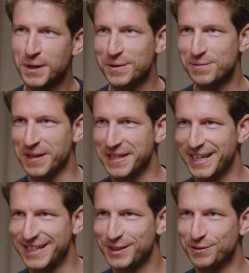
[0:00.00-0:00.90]
You've done that
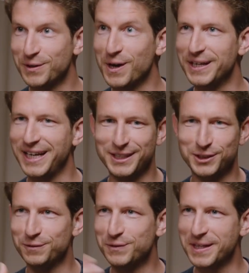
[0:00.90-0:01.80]
as you've gone to Asia.
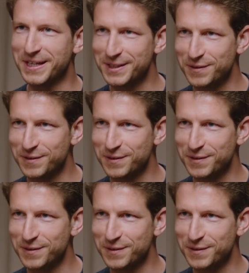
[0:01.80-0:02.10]
You've done that as